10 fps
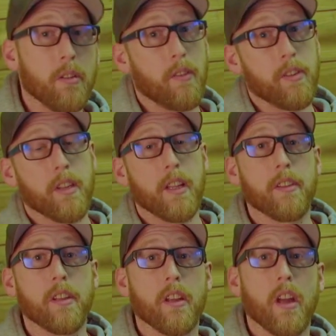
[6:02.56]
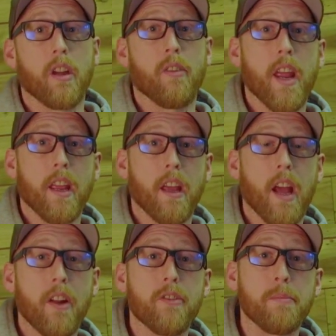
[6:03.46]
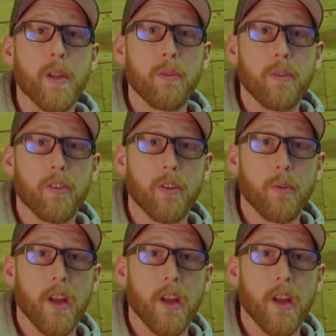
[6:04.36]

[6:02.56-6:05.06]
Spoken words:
And obviously that's a great attribute to